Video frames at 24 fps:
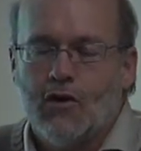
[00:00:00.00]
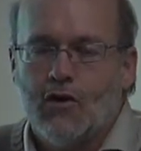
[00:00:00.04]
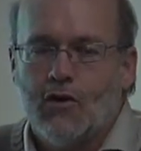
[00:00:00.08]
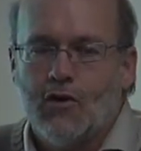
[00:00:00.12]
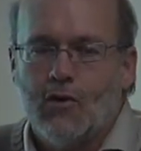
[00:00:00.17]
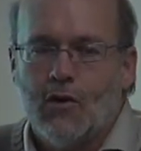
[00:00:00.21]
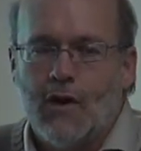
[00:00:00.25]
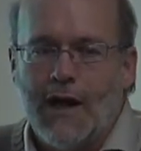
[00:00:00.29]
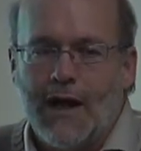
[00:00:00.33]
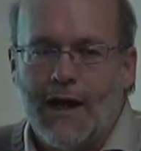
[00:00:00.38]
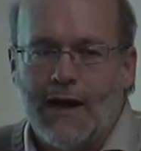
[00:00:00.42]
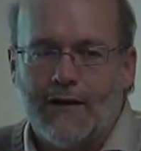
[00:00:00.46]

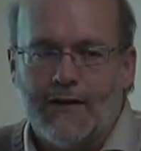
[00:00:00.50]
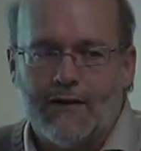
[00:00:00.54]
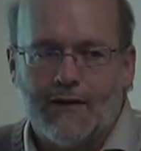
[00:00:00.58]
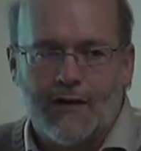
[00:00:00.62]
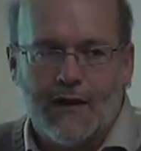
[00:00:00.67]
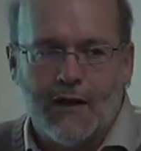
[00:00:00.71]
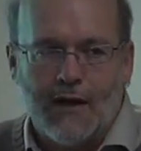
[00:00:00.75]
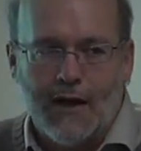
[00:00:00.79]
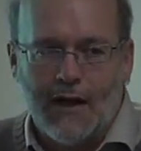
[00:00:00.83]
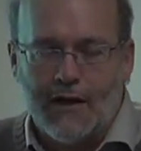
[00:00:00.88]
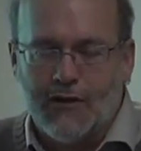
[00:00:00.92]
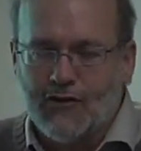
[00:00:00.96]
who has
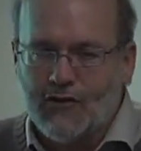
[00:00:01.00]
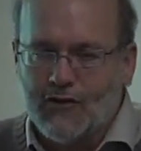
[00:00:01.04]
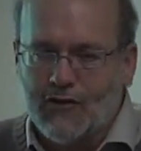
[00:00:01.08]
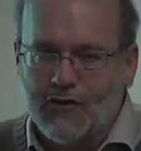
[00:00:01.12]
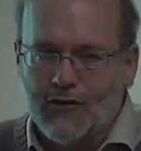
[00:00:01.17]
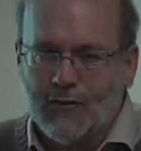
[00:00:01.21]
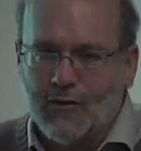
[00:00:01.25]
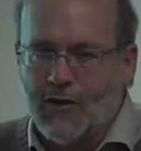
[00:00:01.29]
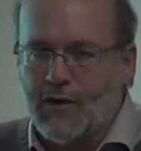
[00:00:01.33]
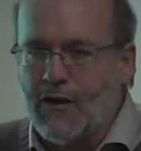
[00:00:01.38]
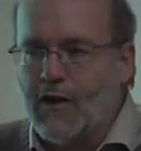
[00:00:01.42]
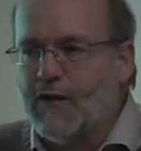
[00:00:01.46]

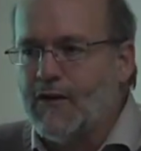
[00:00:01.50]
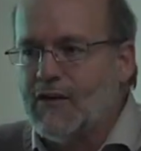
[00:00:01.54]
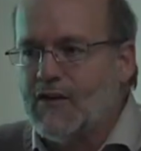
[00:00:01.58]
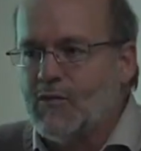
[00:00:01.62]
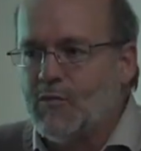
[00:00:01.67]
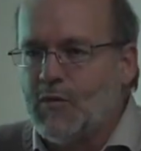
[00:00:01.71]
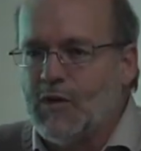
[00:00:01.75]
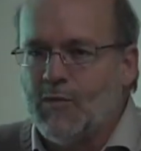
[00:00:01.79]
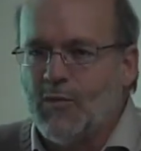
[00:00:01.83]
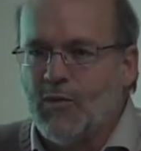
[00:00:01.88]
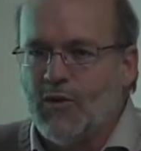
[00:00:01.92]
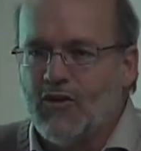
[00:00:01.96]
connections with all these
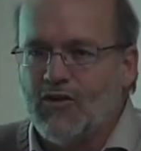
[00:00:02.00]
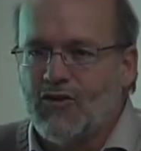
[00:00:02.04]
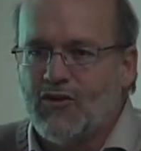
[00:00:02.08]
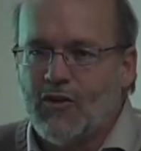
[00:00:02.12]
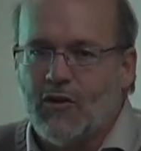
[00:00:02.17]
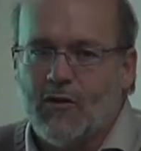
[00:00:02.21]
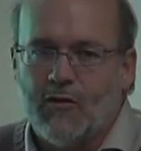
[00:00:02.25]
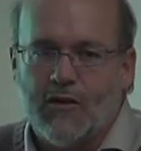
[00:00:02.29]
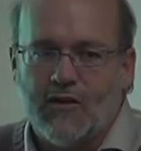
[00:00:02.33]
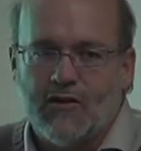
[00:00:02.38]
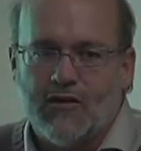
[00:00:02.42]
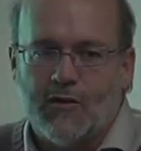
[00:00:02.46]
people
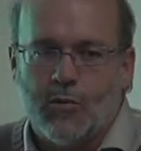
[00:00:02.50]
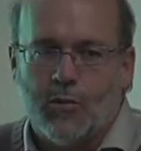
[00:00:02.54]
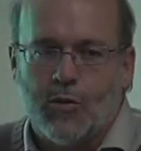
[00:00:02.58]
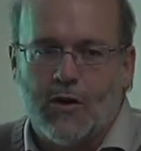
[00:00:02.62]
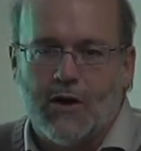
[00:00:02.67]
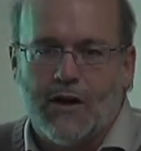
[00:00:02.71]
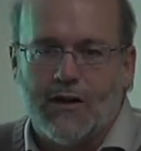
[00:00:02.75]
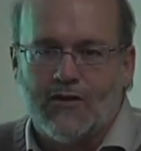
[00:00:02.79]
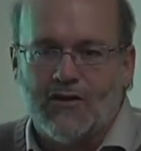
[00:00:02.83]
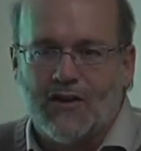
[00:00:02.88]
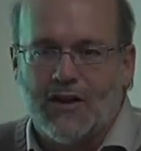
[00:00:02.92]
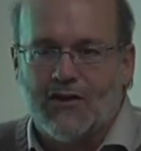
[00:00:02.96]
serve as the
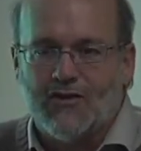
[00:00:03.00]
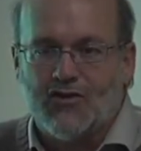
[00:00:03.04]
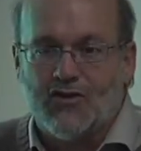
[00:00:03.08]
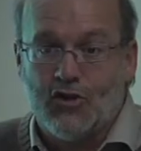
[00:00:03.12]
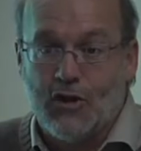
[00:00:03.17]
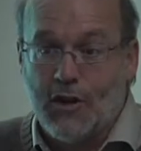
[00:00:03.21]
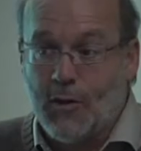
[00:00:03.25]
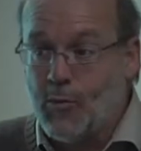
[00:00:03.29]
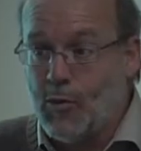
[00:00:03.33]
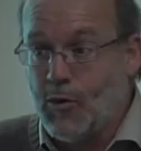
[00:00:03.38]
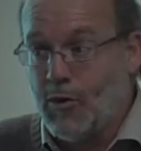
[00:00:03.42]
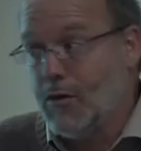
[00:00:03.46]
project
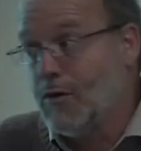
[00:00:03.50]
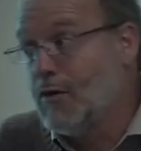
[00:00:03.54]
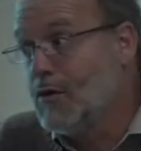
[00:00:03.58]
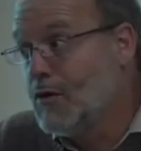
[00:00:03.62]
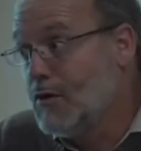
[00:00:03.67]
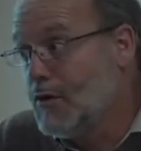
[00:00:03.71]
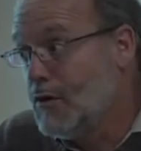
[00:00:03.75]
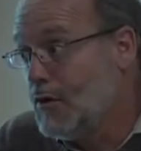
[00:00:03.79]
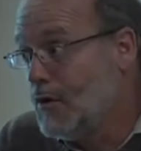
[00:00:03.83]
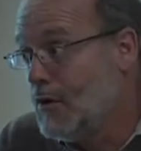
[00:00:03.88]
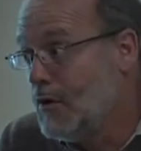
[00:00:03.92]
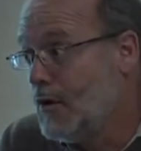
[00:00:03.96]
shepherd
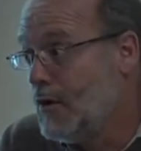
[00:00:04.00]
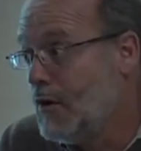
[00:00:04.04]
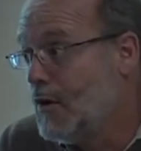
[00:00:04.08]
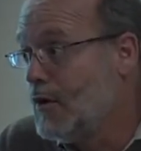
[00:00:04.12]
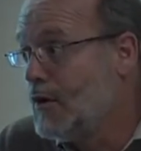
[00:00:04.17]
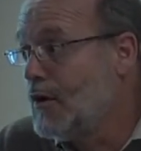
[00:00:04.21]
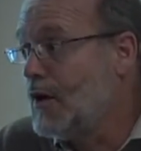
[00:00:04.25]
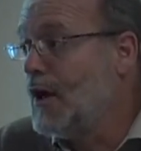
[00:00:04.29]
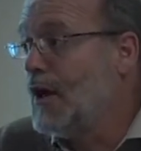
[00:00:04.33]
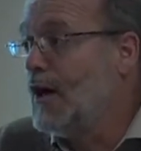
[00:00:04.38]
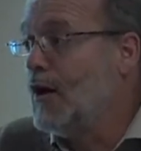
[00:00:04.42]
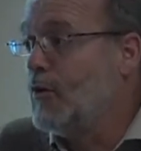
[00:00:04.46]

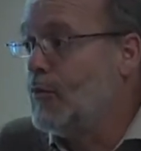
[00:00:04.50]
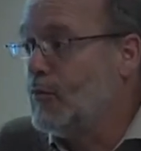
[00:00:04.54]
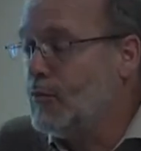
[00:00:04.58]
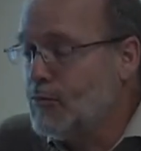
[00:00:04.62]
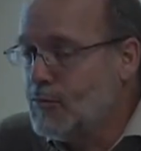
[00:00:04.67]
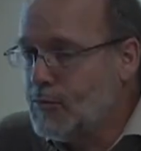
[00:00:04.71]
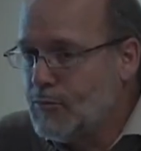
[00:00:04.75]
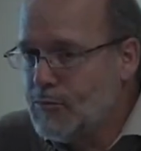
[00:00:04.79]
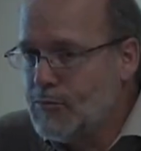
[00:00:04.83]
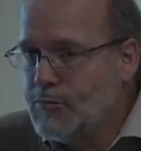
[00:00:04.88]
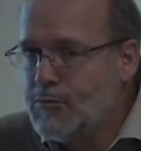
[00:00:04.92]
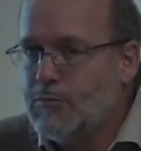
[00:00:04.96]
to help
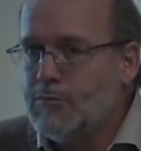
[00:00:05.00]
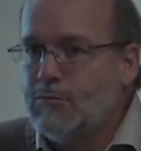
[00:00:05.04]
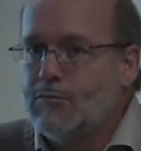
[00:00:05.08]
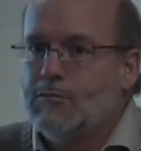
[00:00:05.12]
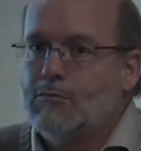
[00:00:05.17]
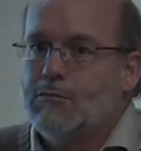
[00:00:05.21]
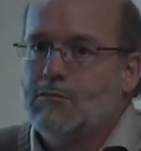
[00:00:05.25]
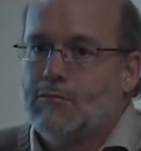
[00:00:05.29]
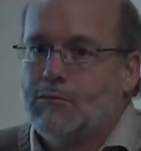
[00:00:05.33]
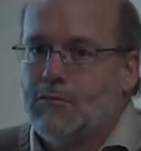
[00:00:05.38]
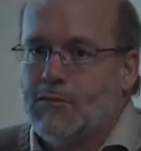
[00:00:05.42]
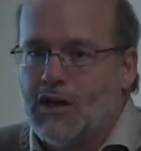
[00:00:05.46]

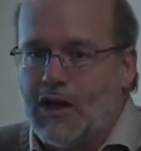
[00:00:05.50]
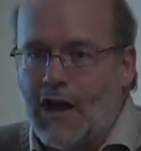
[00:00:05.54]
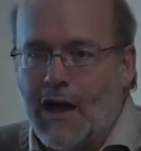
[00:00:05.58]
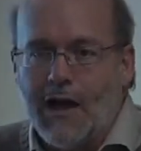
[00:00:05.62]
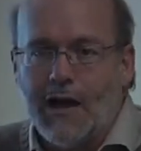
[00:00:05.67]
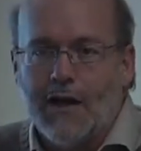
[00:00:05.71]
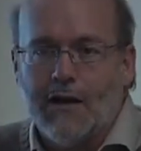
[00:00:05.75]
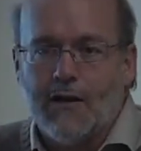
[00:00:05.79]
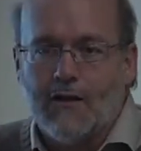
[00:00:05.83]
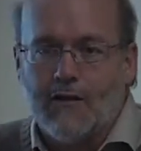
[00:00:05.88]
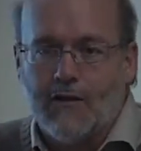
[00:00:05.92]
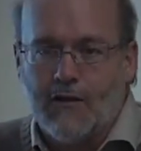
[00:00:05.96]

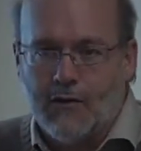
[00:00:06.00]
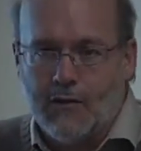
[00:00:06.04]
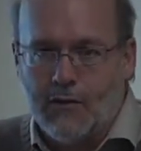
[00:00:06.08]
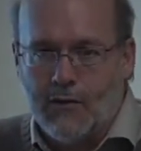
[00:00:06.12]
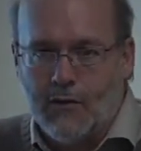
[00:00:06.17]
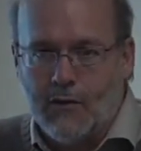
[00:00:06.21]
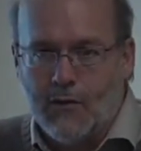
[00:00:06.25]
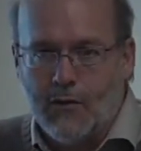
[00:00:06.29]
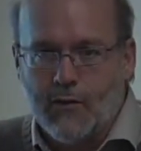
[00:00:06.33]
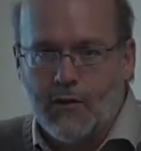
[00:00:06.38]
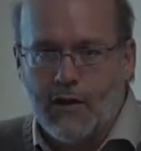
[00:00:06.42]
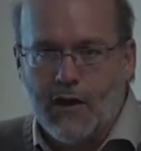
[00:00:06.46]
guide it
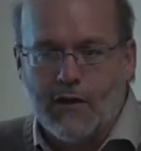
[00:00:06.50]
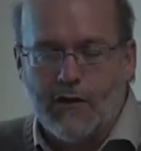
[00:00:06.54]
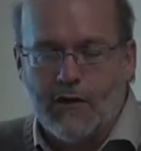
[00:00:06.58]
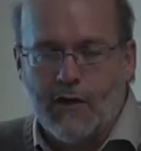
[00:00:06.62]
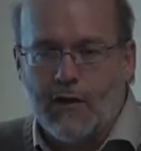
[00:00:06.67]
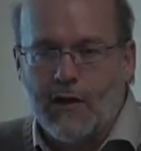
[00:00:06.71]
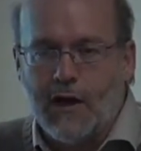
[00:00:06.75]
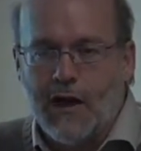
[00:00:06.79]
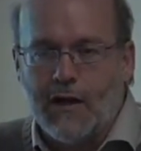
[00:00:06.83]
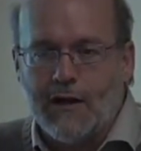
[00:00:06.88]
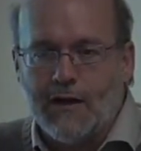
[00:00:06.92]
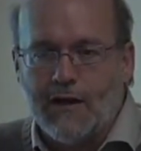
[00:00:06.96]
through.
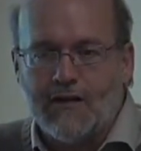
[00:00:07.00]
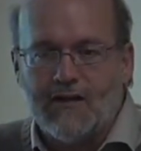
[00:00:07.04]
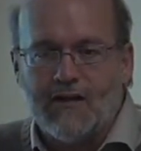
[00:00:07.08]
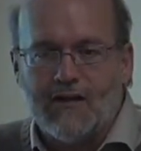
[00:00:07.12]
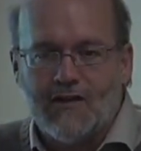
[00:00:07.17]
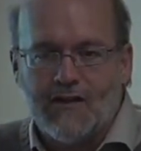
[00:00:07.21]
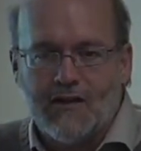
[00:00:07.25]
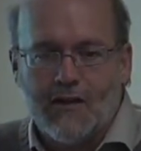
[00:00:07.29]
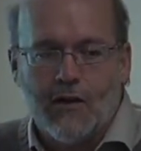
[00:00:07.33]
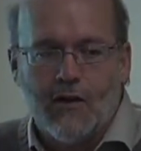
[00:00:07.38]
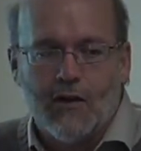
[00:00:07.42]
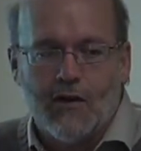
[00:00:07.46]
They're not
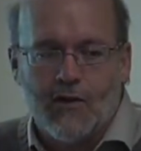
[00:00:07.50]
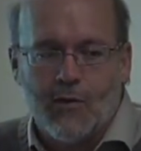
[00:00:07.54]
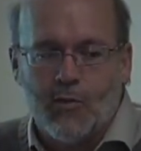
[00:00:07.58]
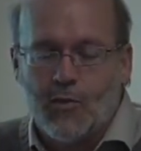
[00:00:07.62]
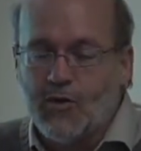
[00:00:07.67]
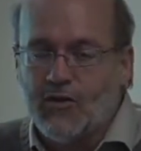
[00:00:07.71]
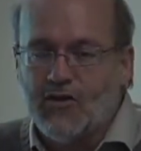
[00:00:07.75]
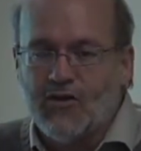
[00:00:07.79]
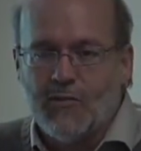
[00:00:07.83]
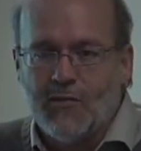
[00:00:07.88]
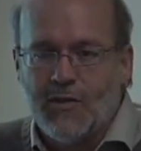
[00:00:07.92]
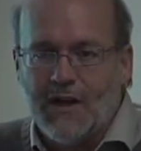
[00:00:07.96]
necessarily the
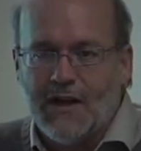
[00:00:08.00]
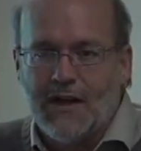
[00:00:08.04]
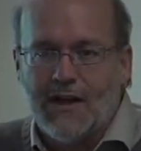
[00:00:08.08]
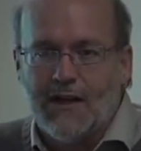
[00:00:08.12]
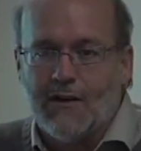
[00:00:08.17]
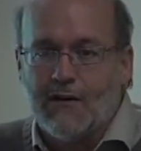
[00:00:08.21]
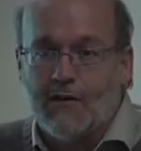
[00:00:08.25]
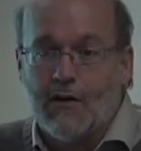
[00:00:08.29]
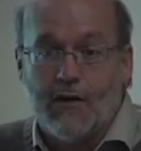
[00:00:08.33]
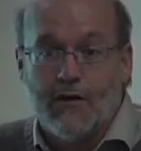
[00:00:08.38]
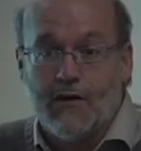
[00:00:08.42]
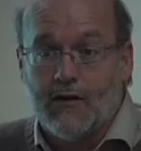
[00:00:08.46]
person
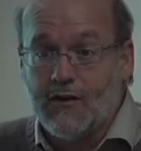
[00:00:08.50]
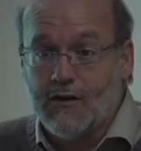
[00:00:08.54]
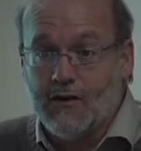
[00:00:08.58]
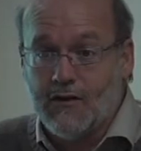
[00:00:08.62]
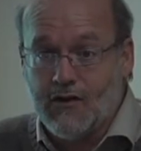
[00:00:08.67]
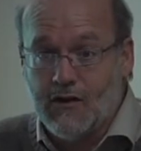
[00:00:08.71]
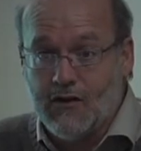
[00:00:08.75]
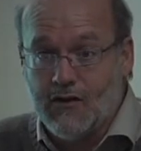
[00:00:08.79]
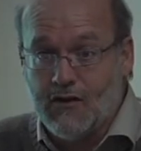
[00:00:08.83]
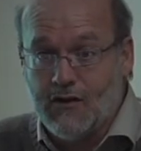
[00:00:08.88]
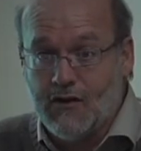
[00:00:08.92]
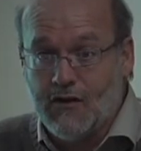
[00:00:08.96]
making all the
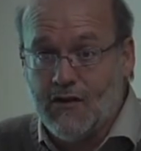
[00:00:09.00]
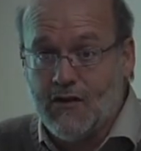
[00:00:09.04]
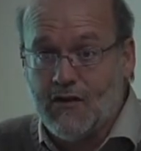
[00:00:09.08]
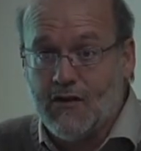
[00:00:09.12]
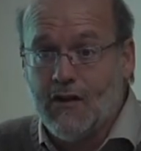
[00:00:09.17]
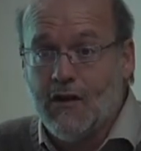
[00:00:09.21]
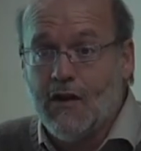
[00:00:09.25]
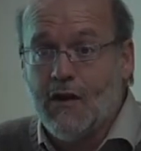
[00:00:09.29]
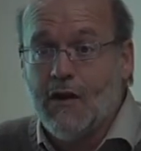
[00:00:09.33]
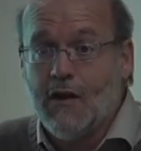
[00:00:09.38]
decisions,